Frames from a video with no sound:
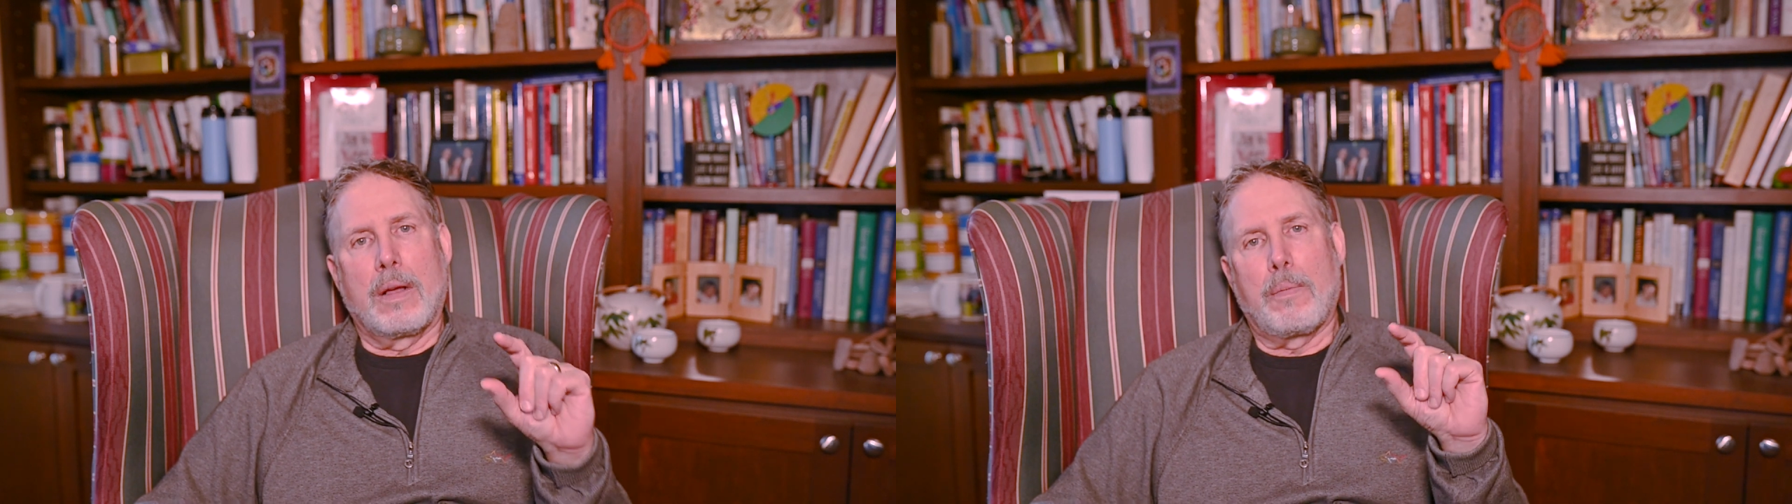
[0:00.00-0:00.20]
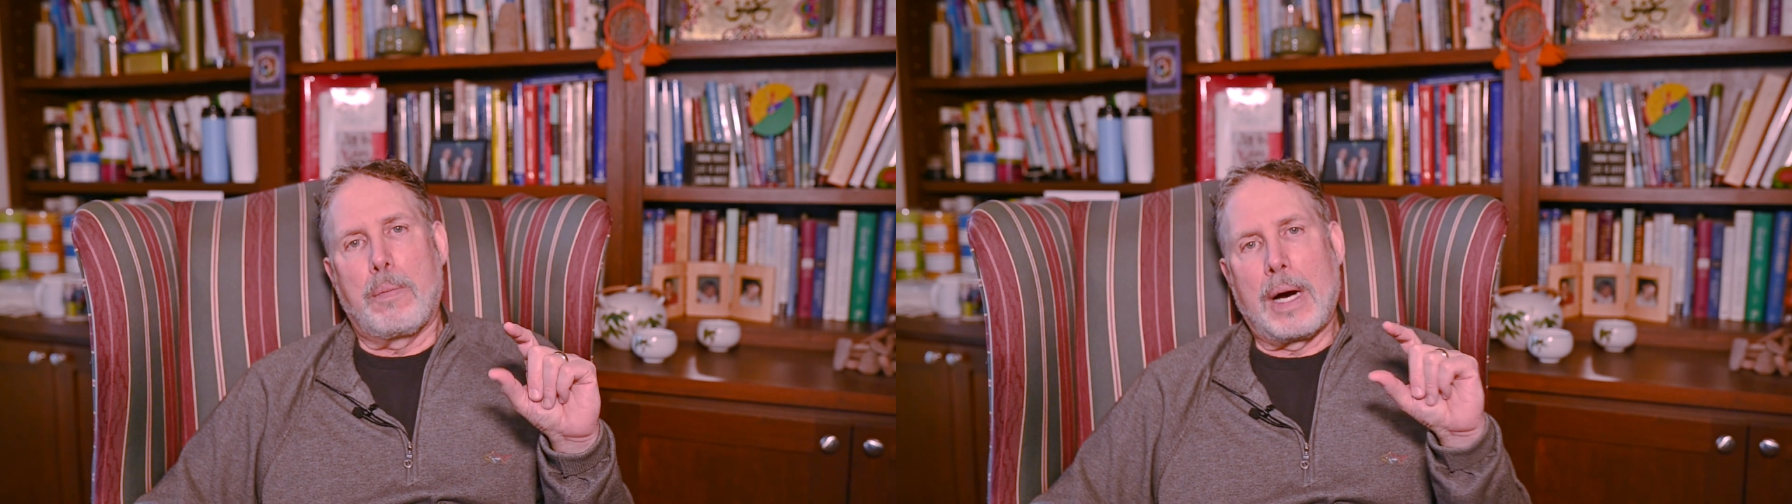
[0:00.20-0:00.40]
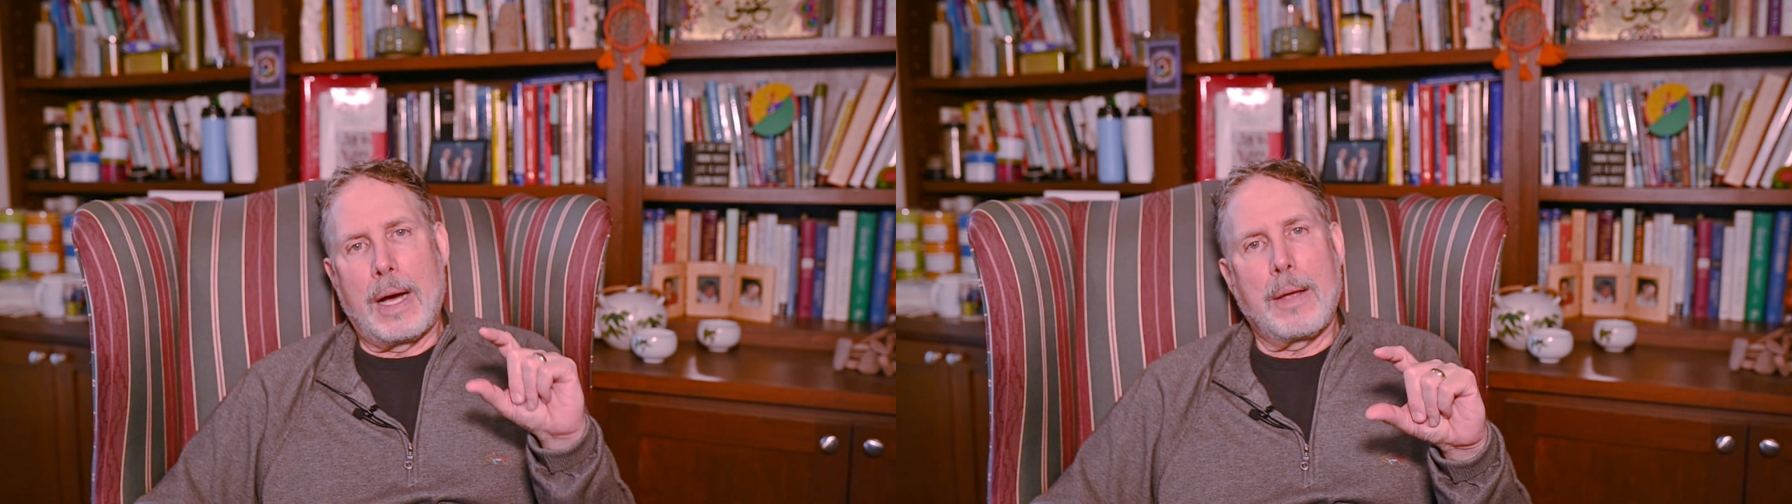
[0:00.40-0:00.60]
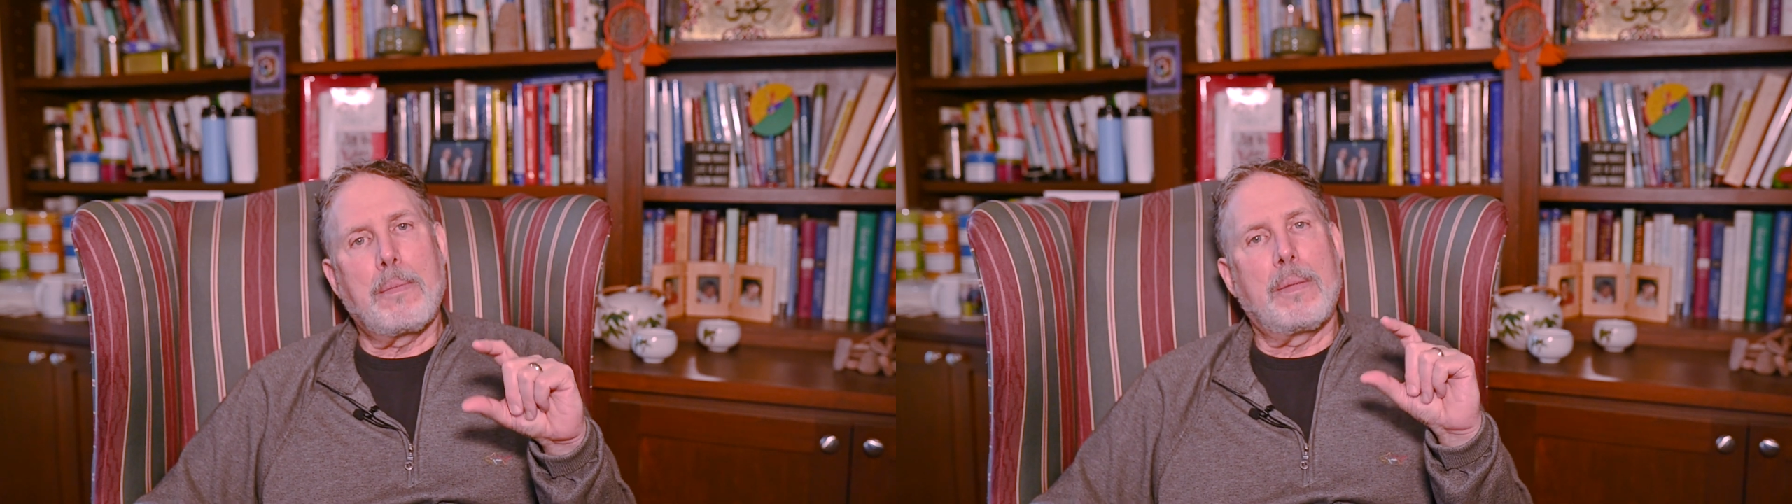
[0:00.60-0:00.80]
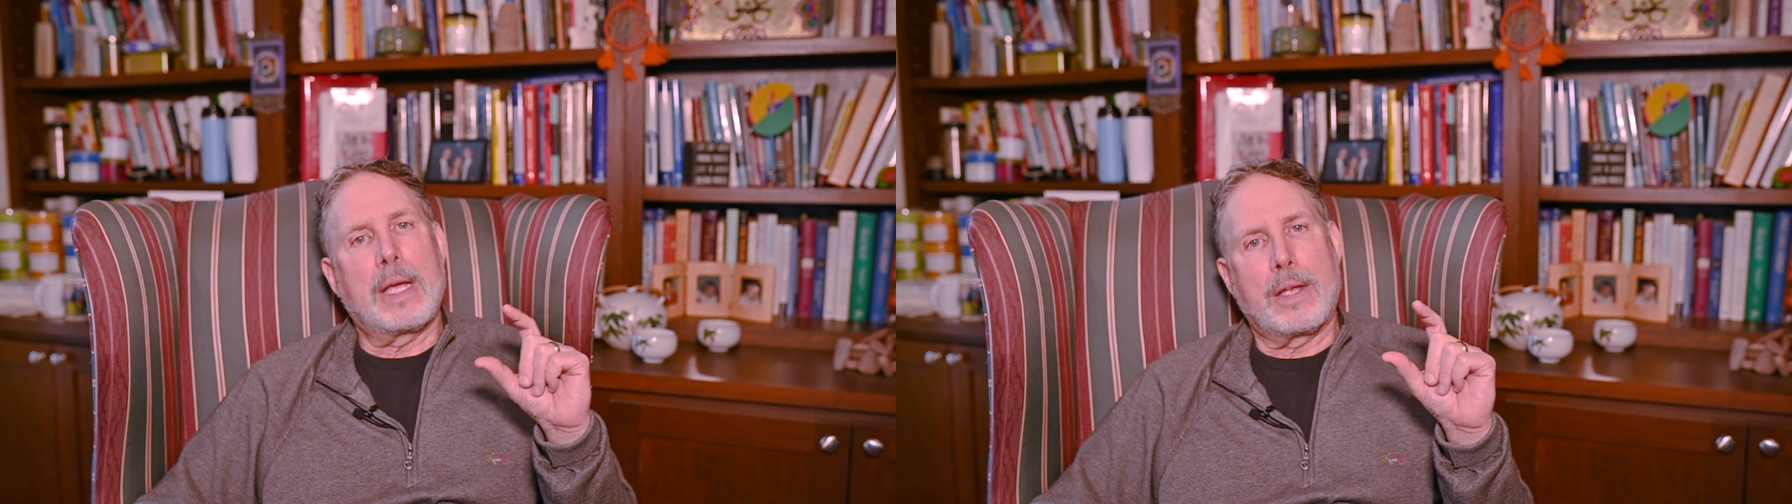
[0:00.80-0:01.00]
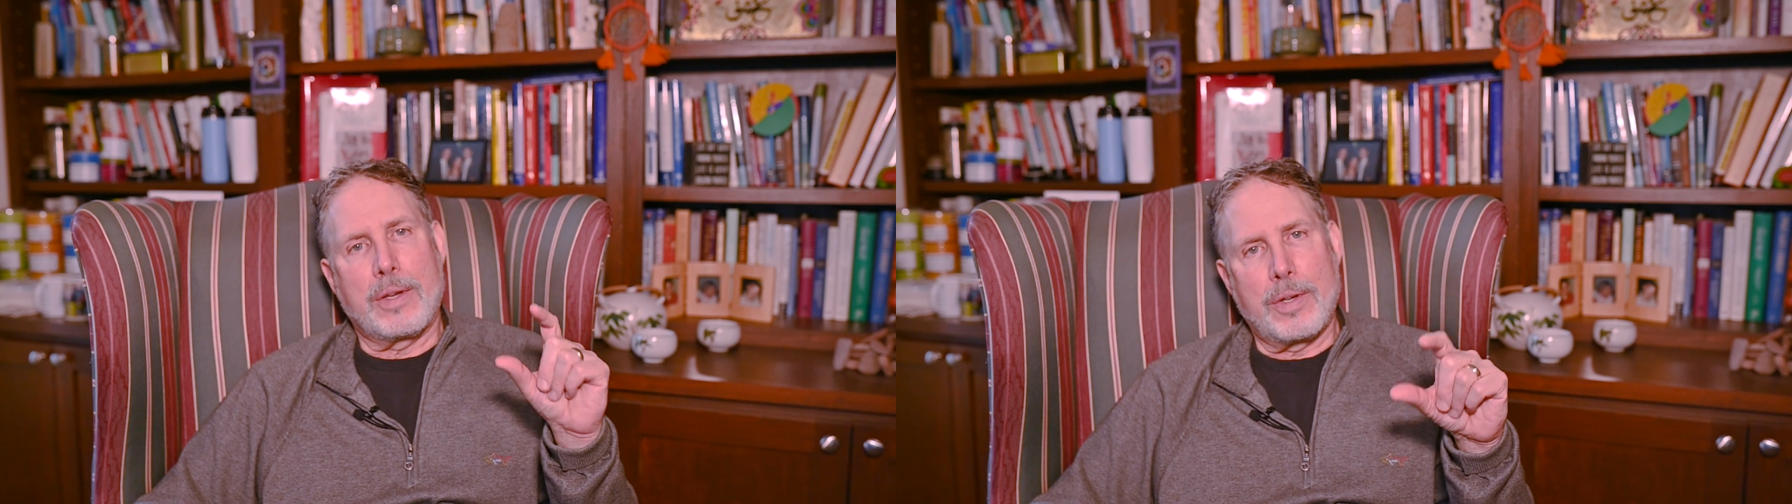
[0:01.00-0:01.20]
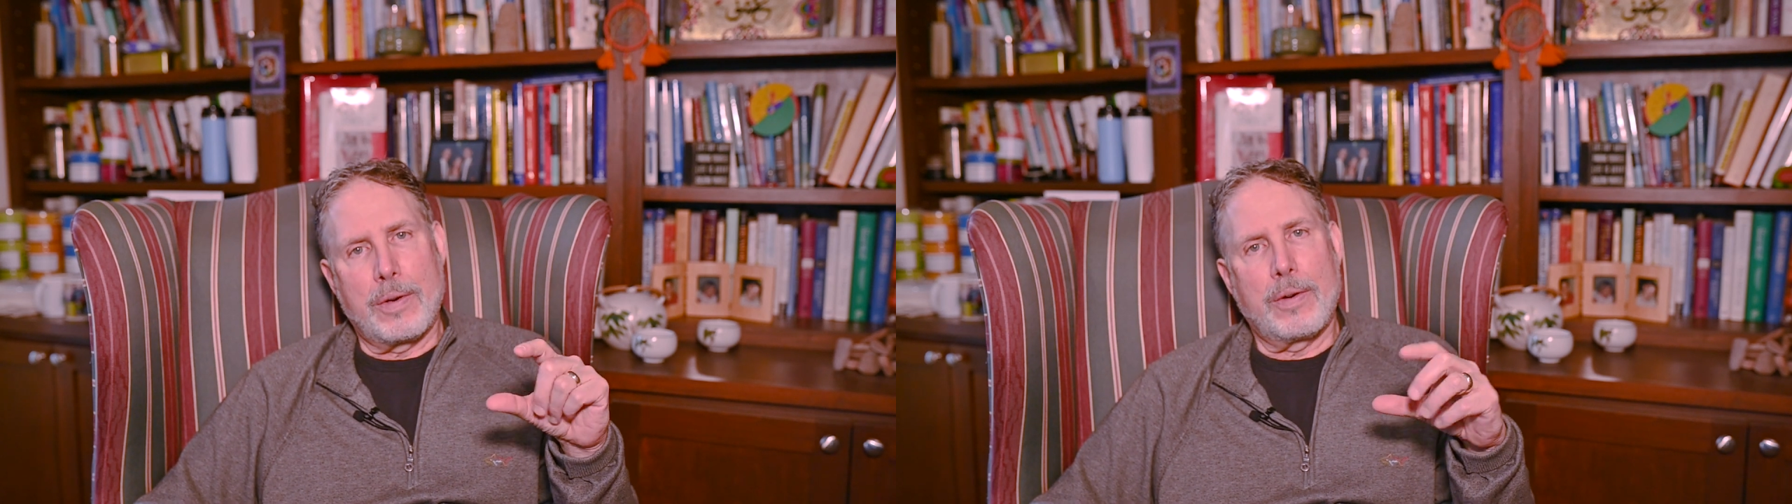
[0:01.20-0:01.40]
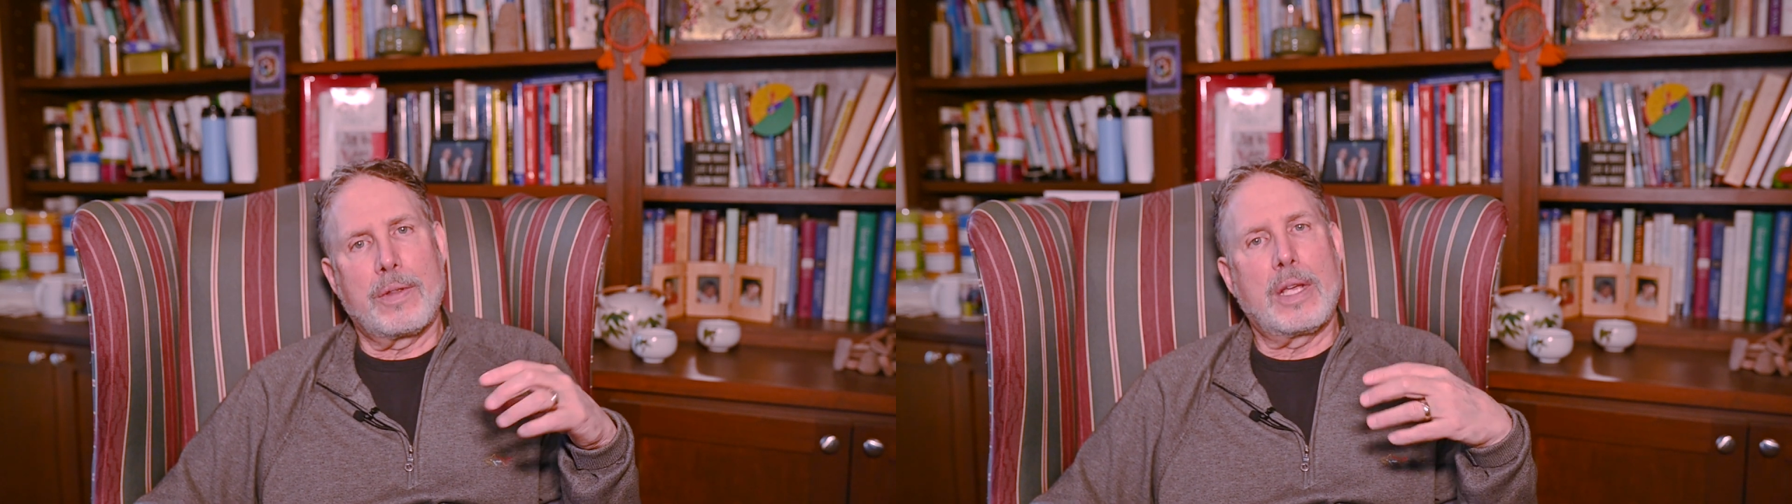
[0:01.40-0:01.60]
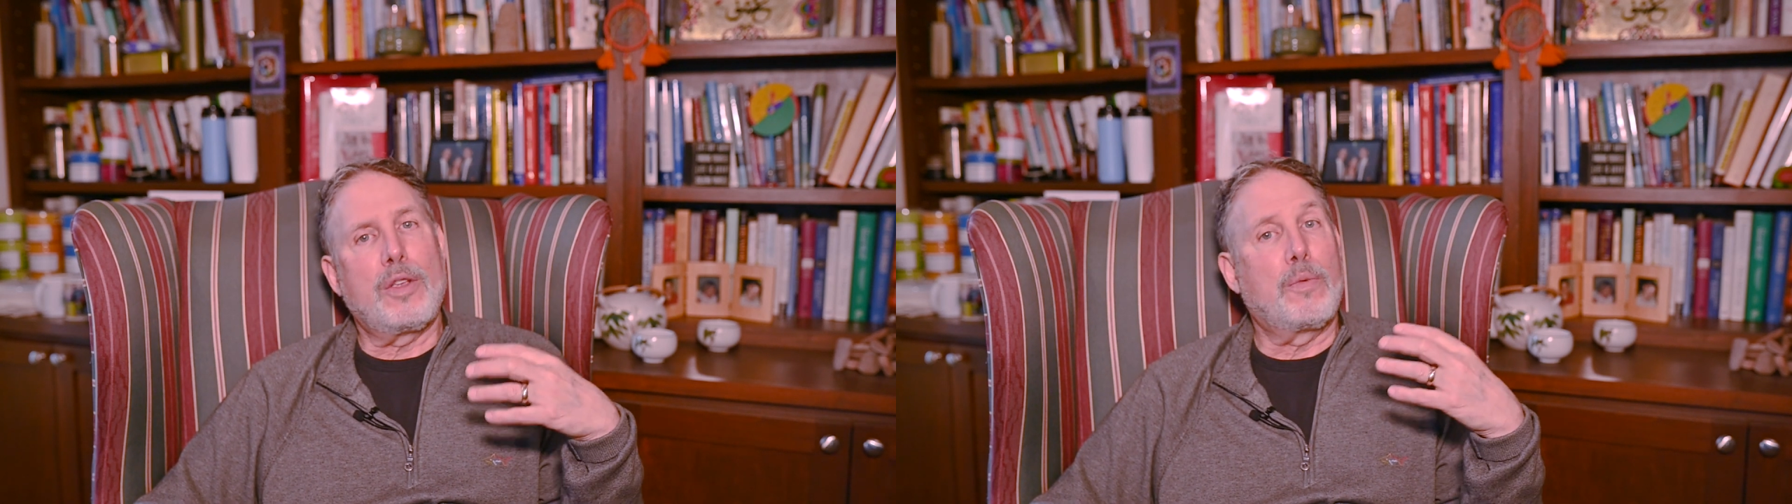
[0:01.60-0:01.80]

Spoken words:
by making sure that